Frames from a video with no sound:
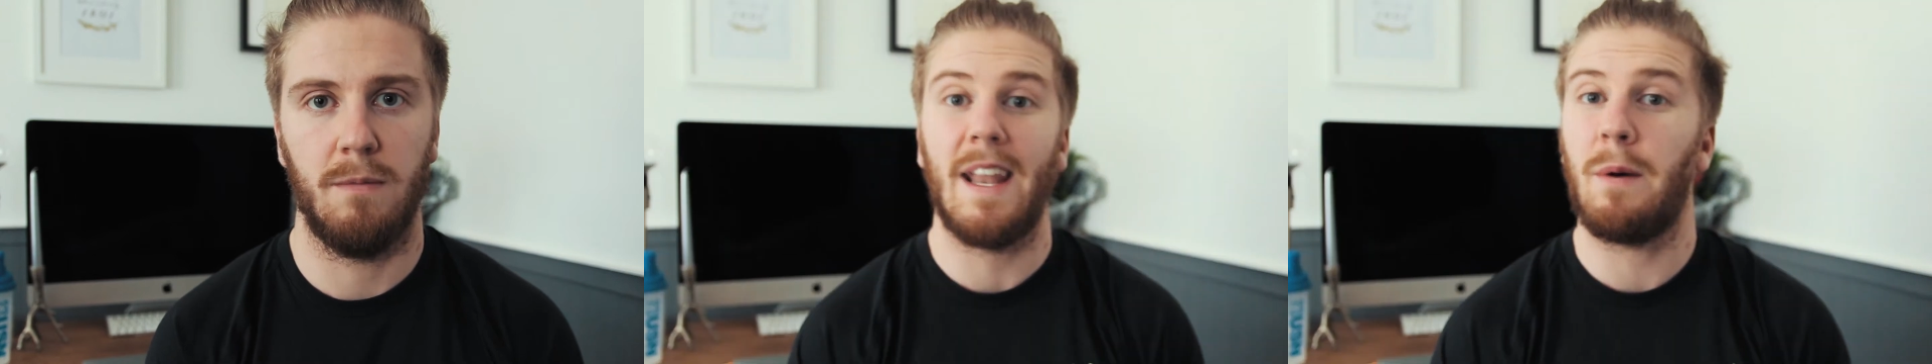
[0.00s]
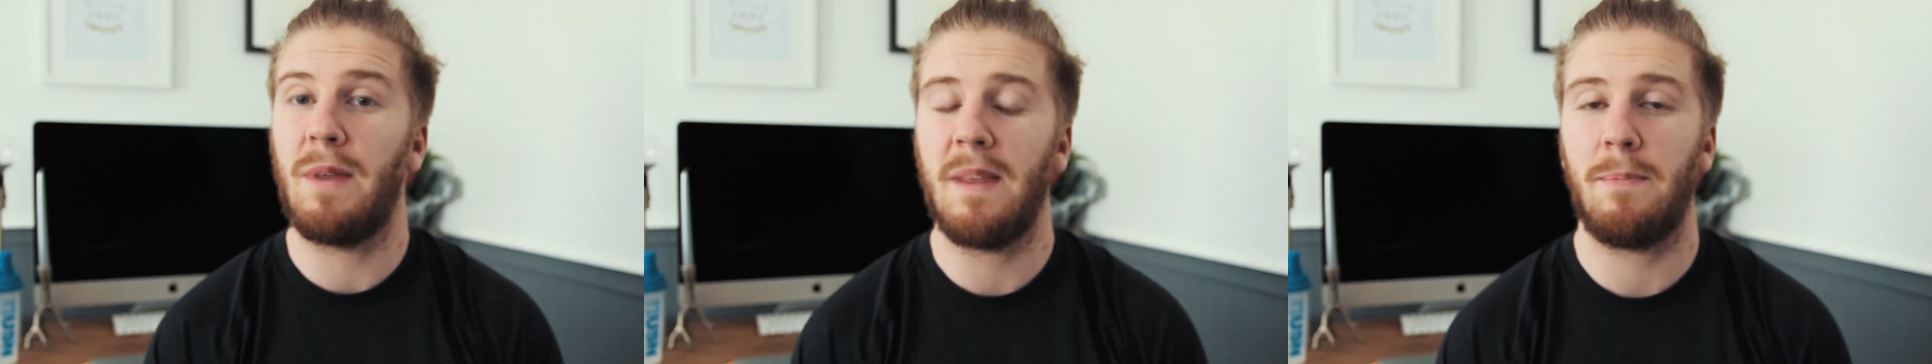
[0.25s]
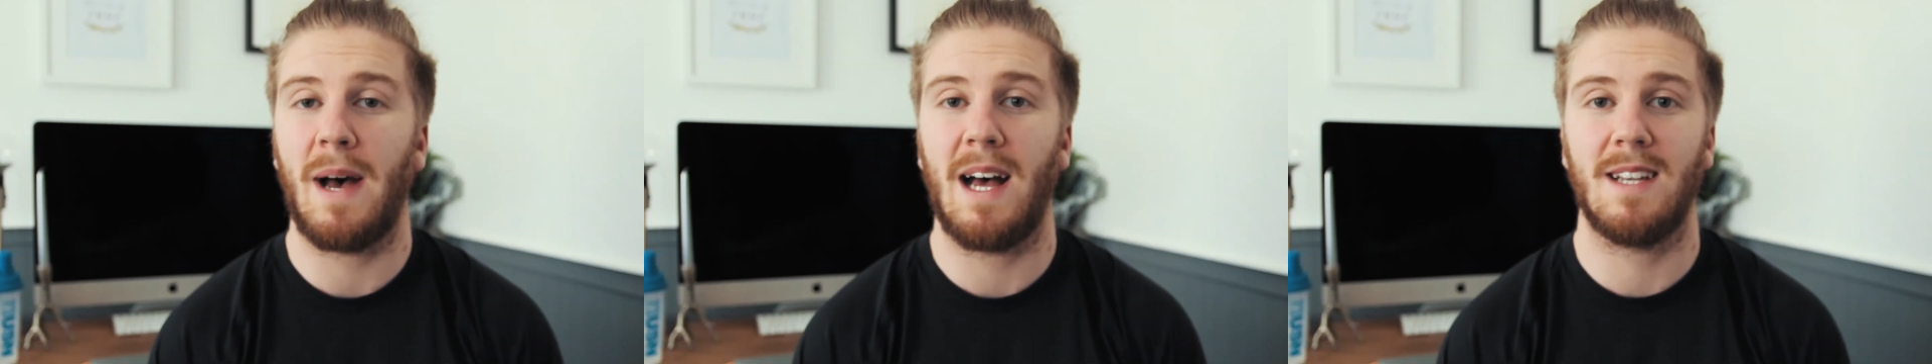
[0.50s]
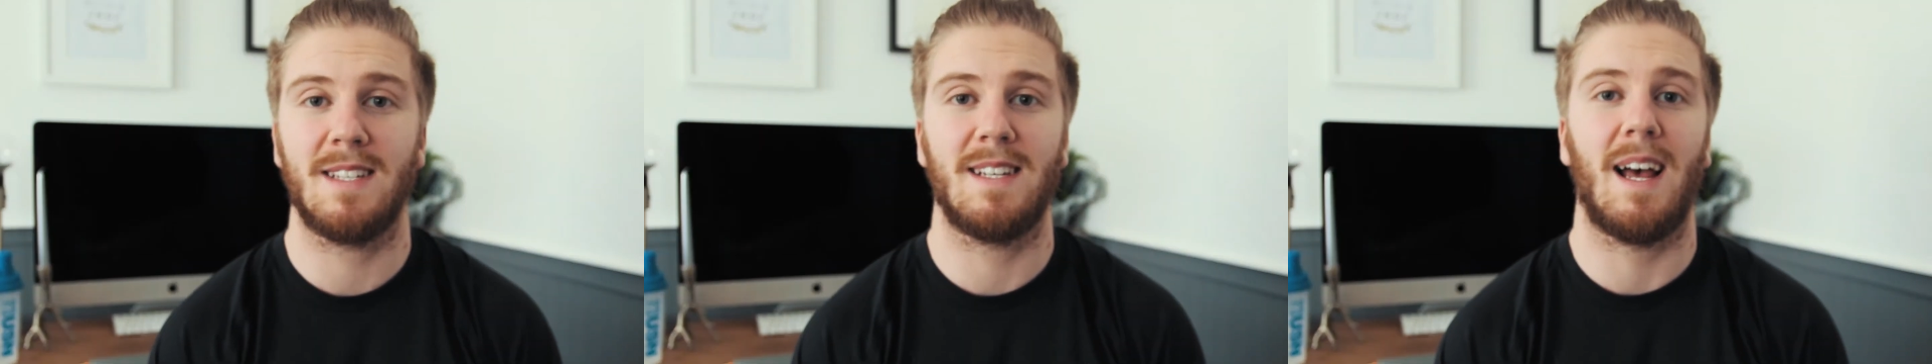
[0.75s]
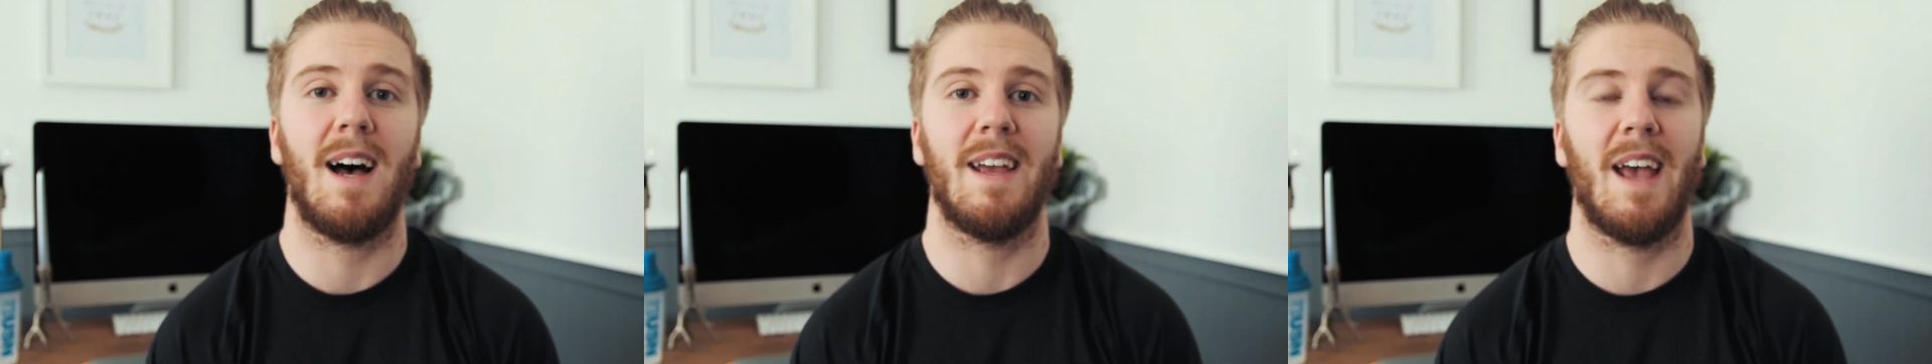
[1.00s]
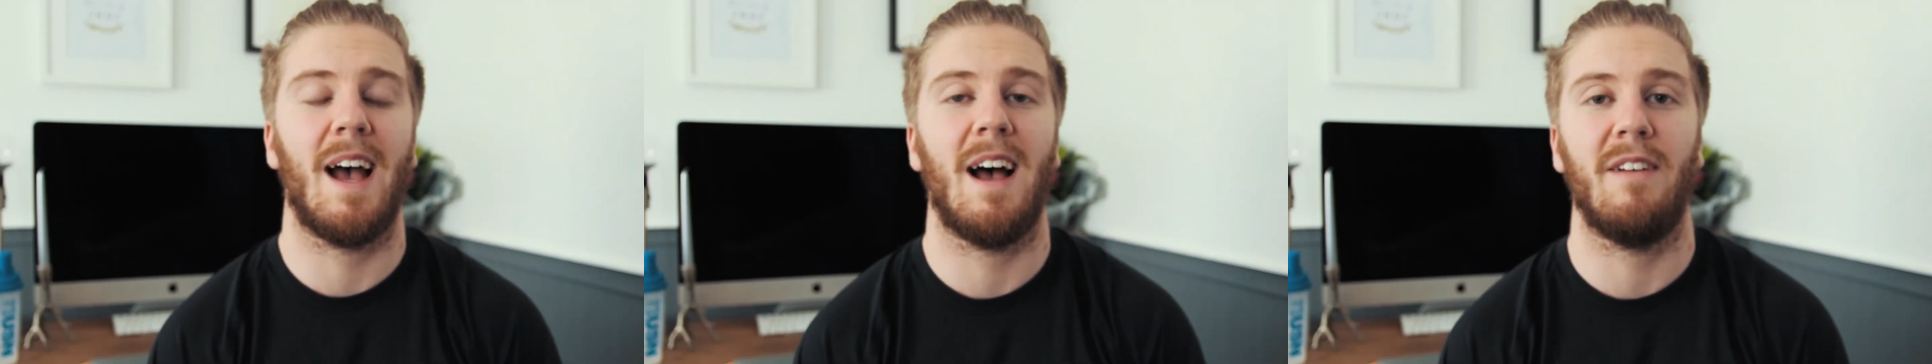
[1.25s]
Now, in the past I
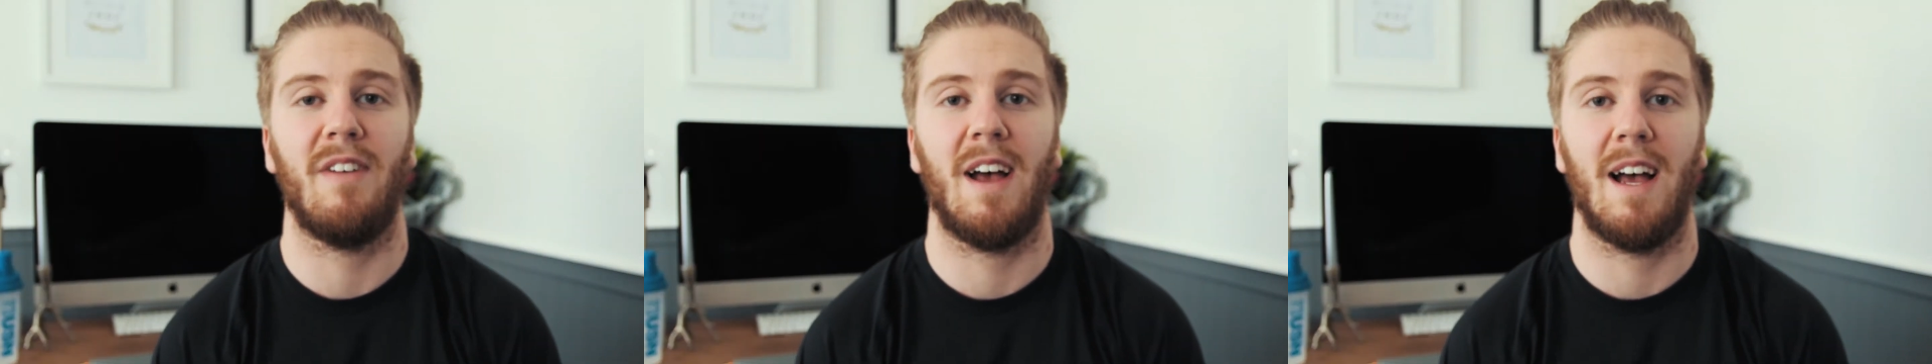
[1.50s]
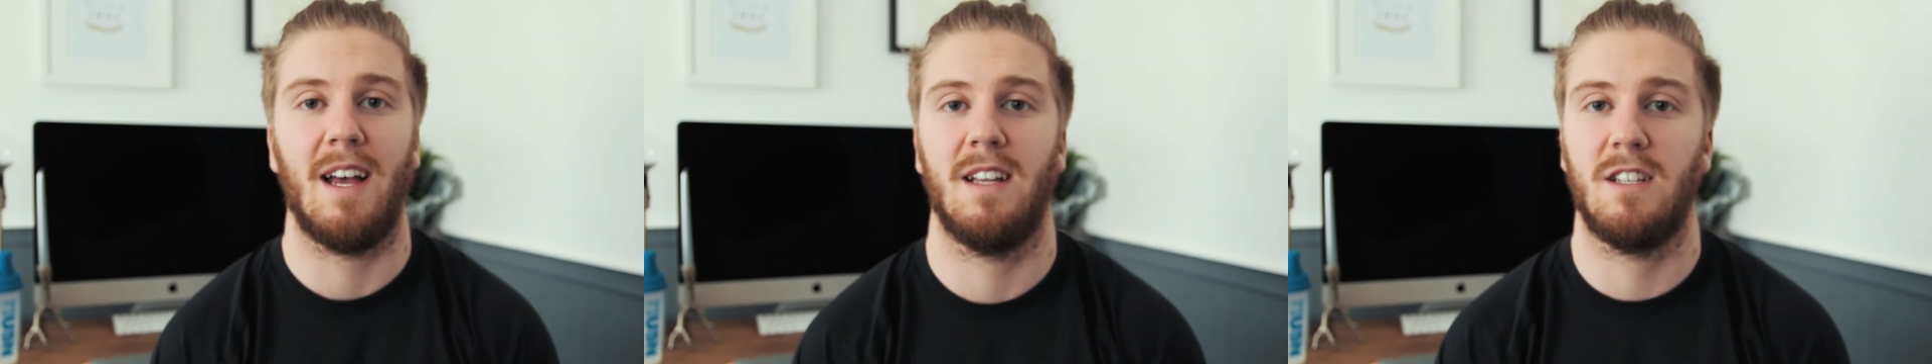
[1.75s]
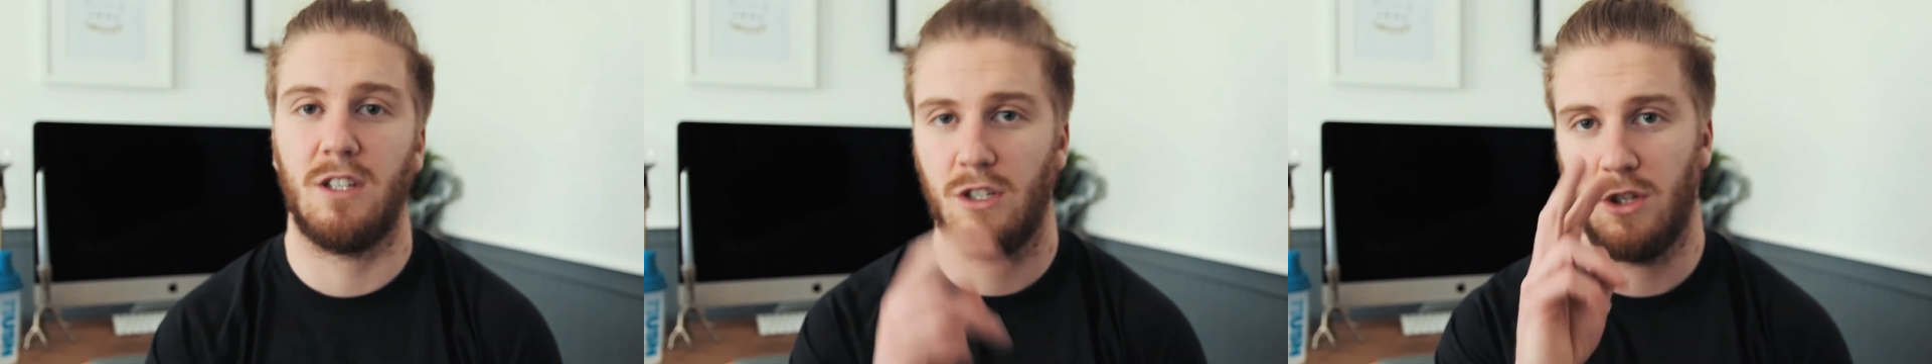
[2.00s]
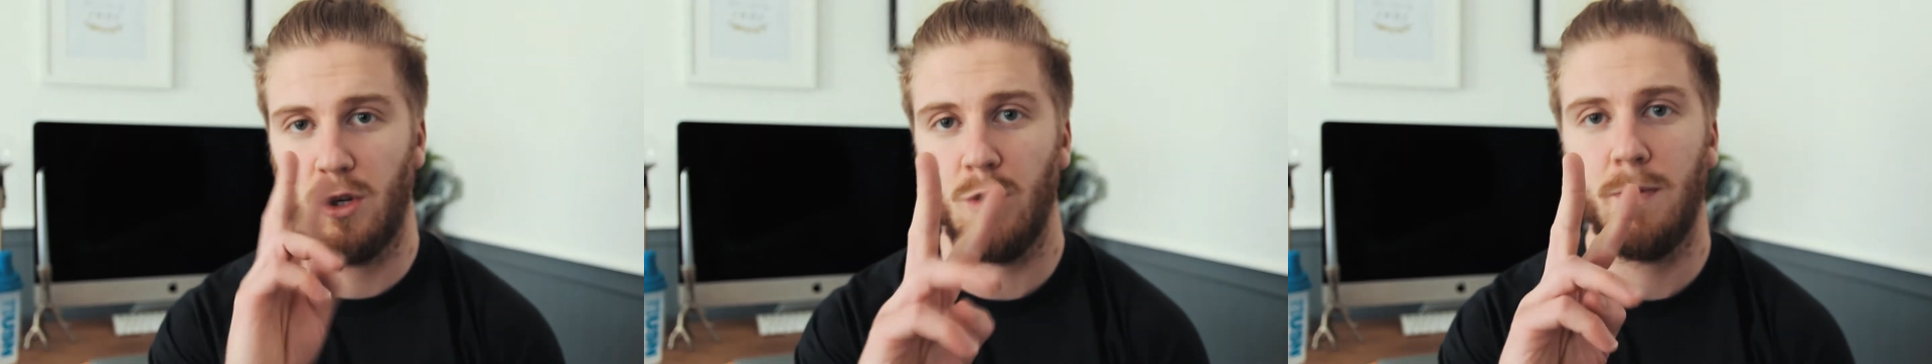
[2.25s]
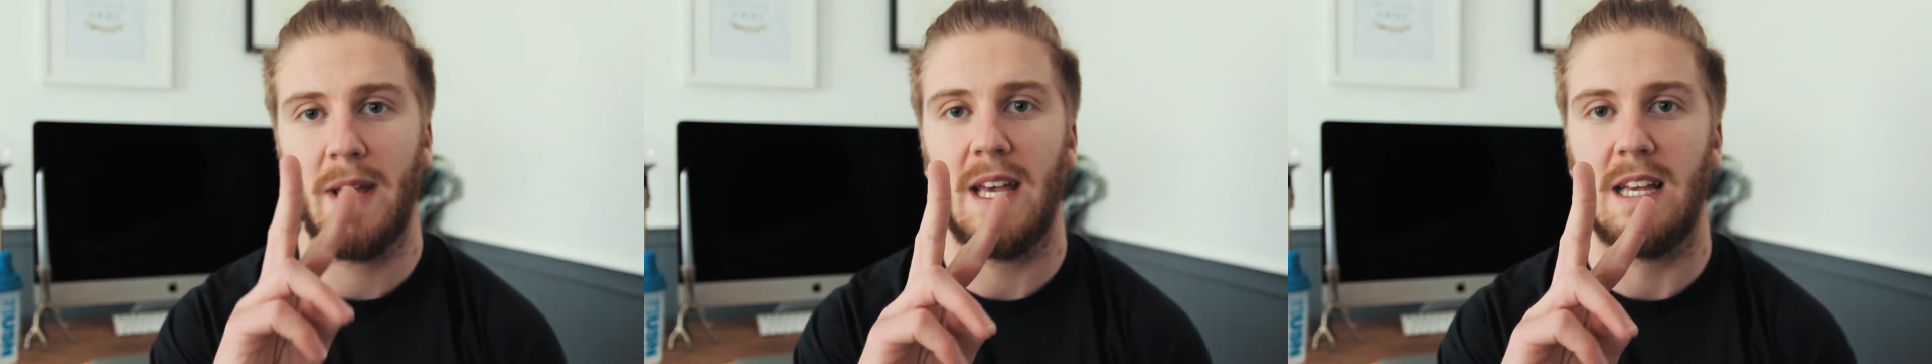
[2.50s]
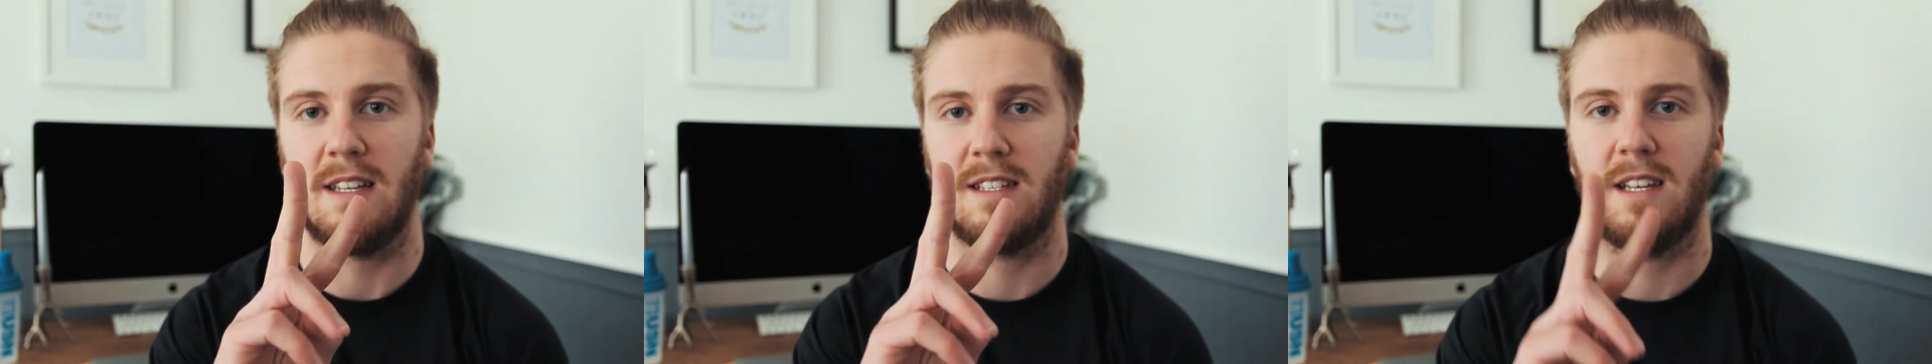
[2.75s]
have had two
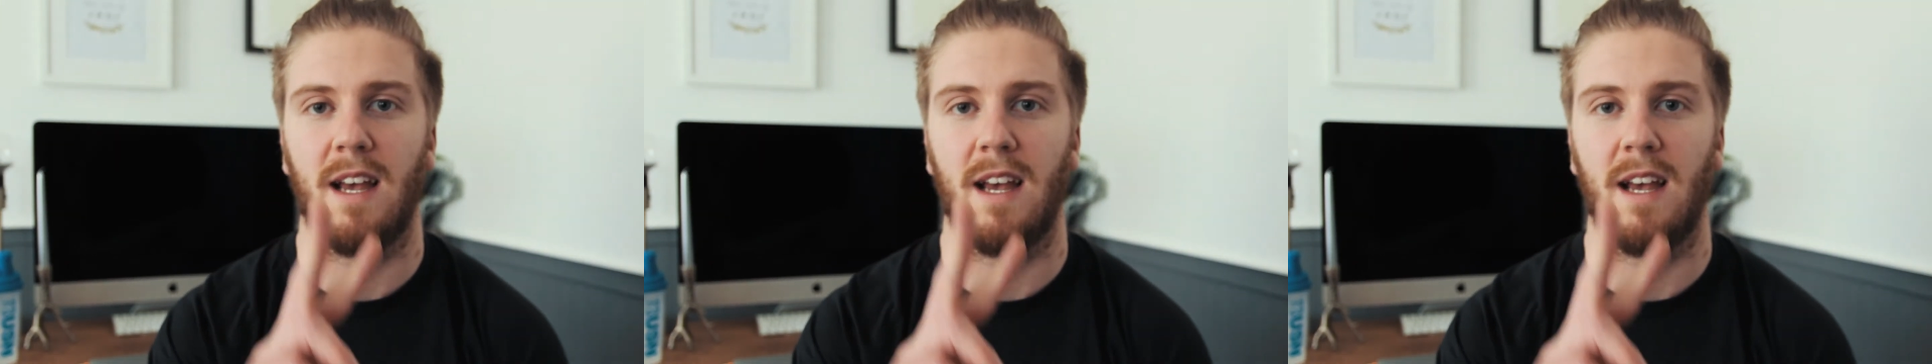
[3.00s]
pairs.